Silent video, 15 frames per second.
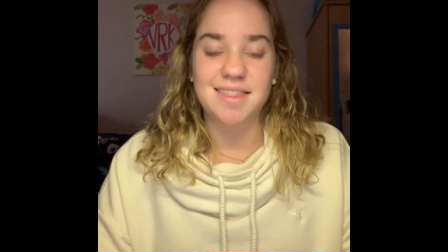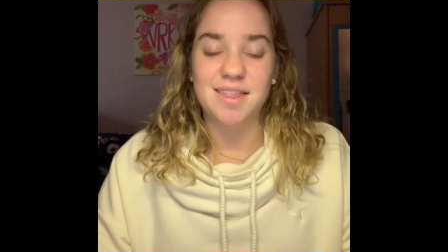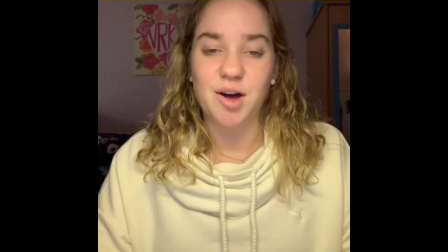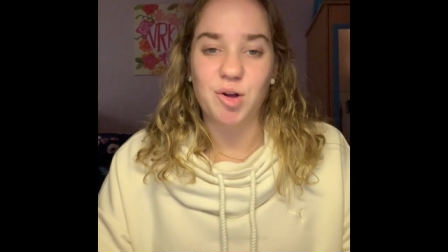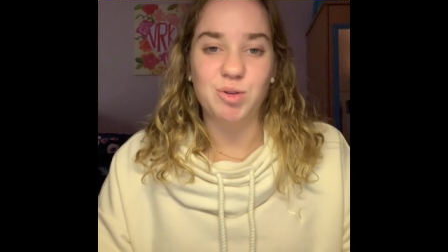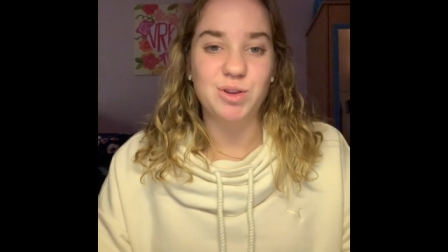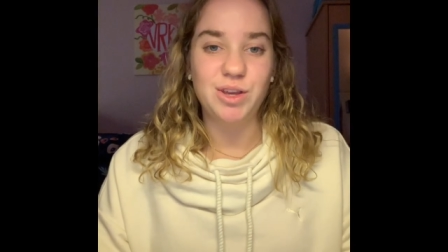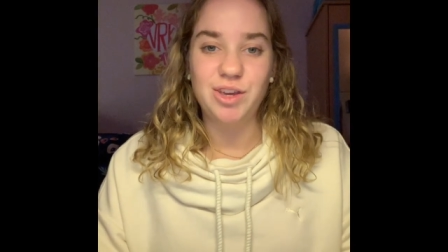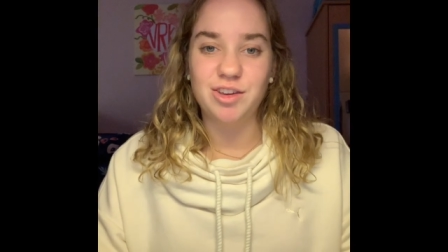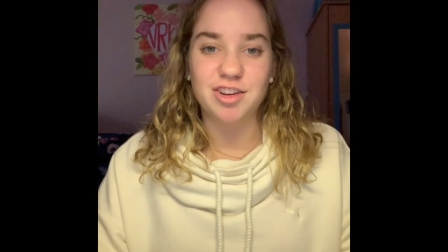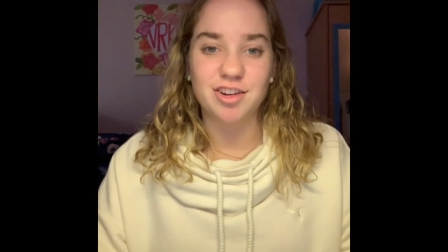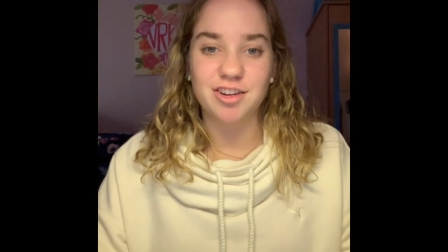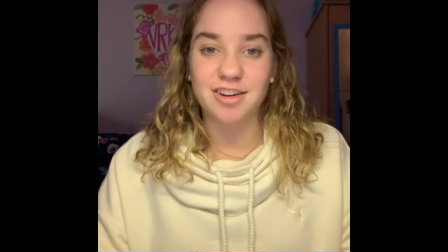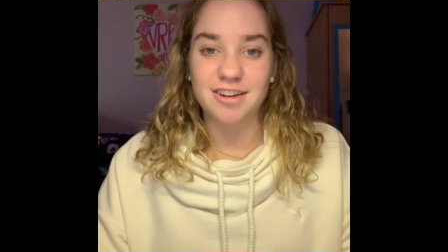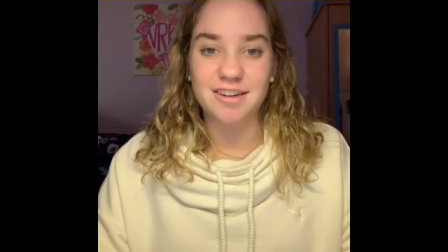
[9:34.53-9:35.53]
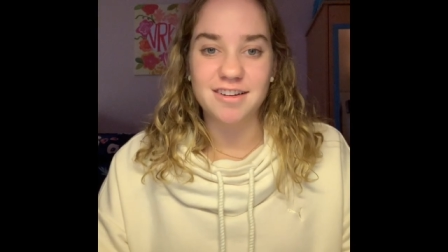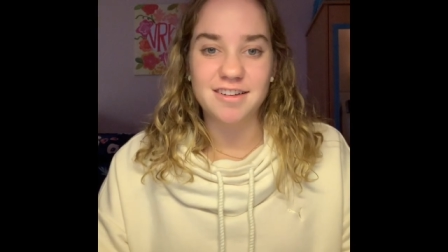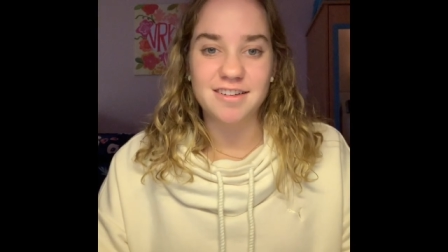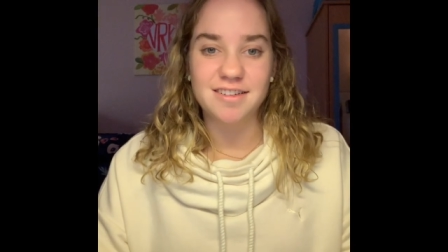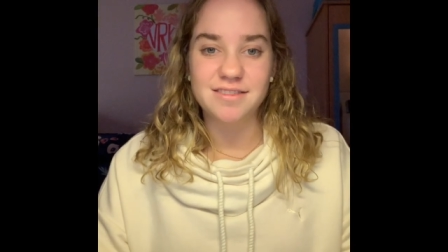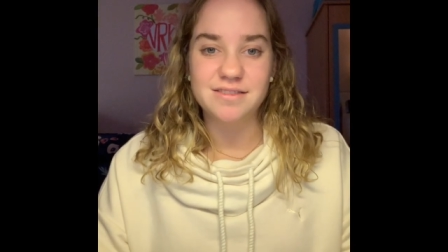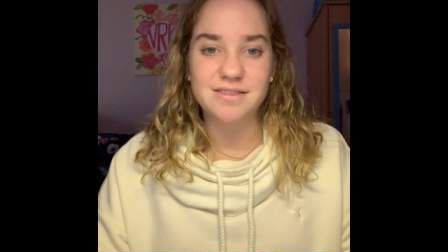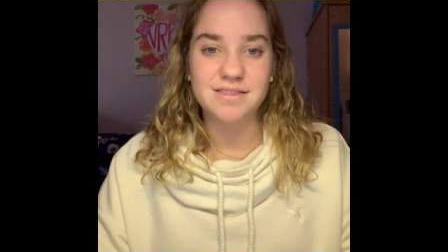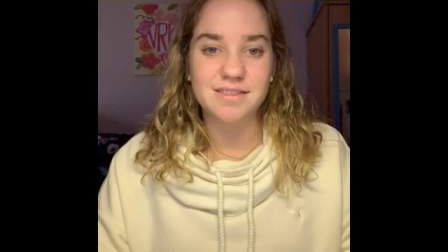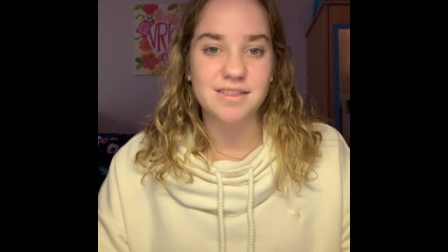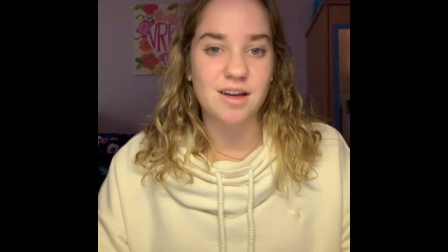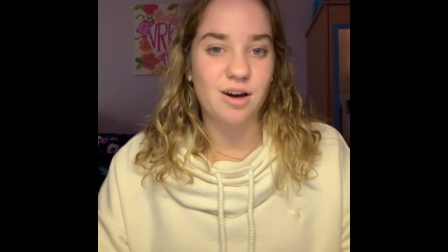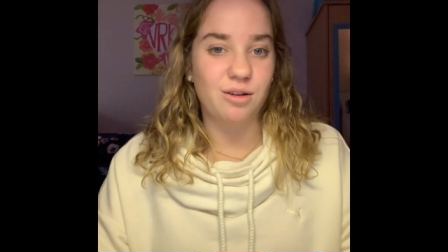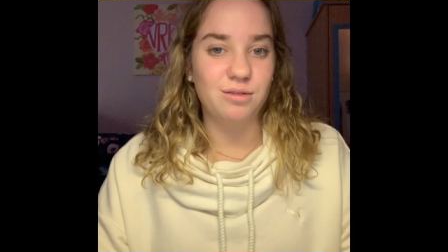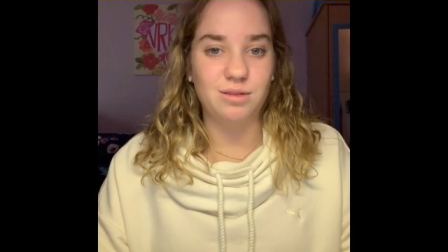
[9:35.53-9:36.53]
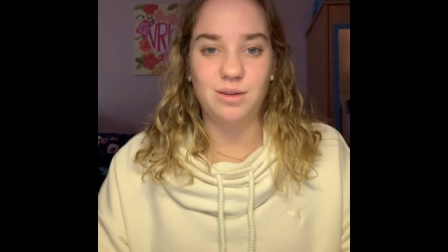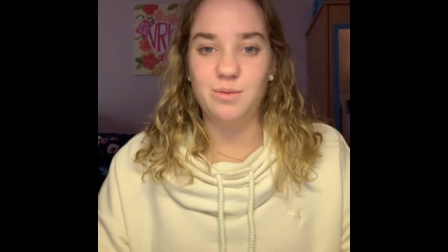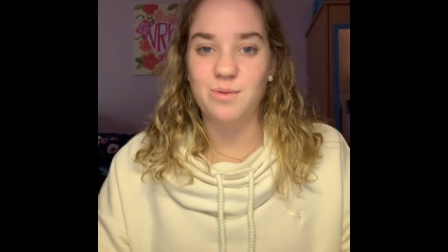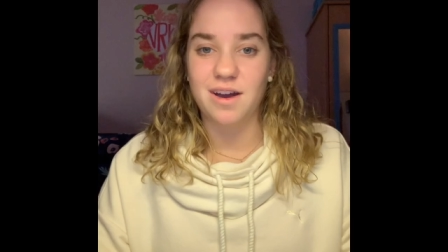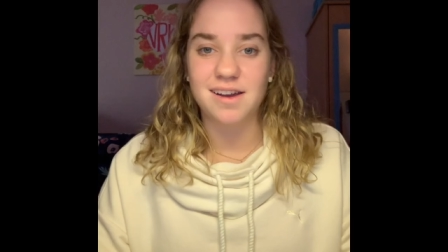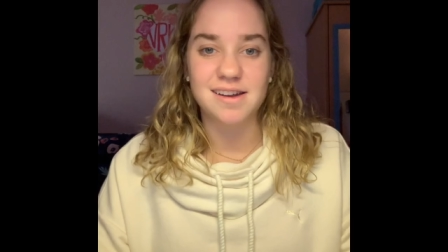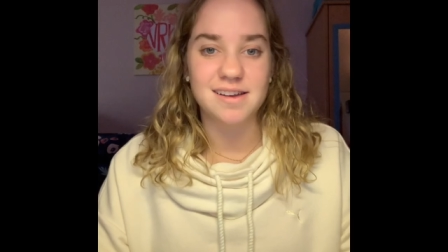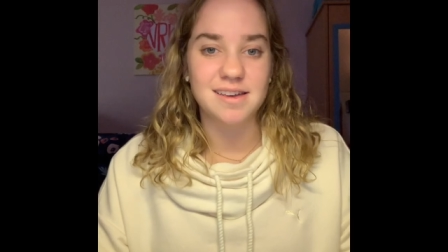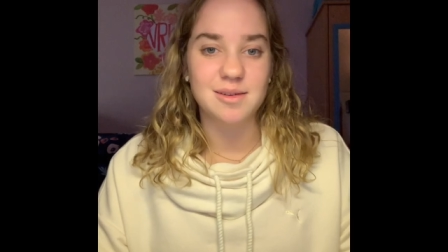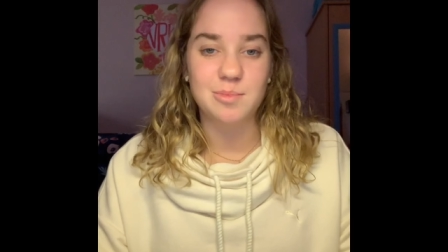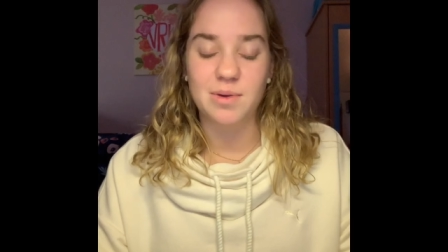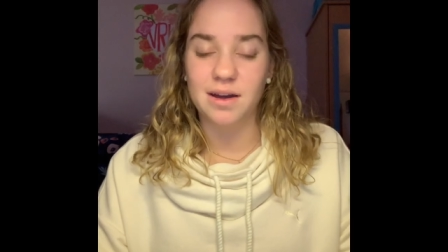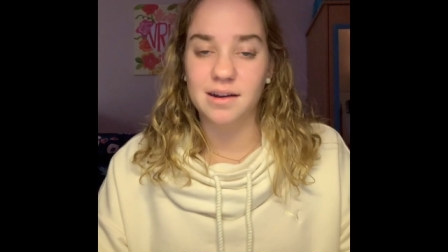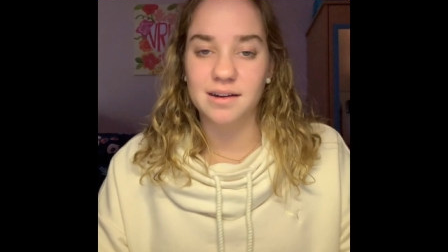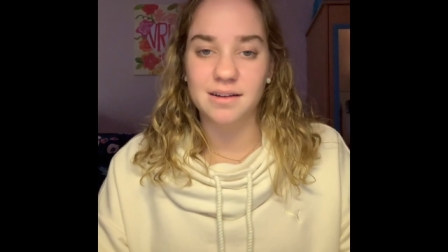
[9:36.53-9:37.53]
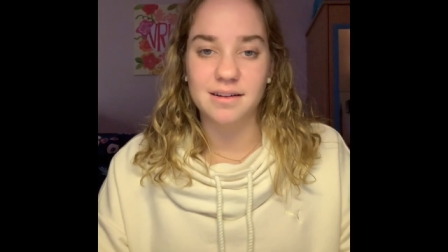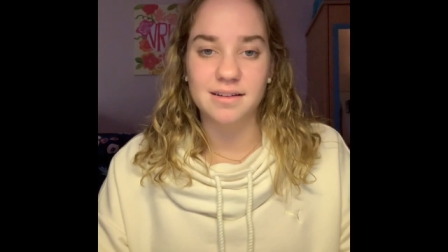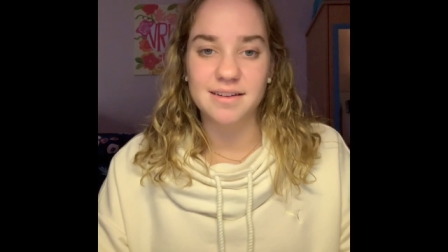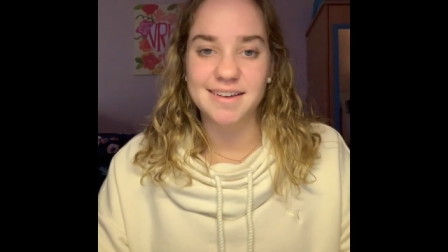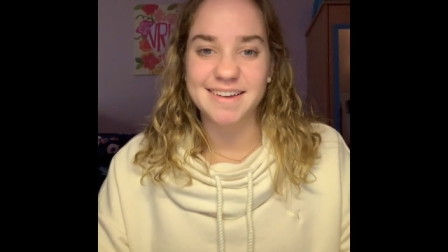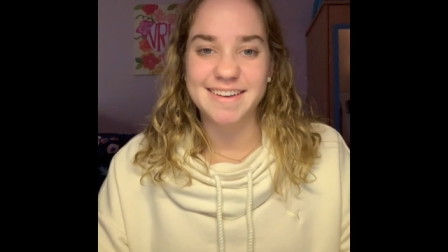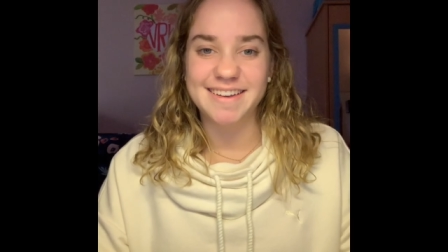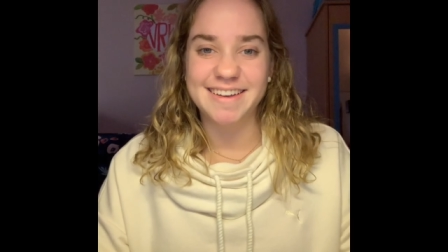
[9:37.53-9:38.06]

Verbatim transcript: the only cure, the only way to get better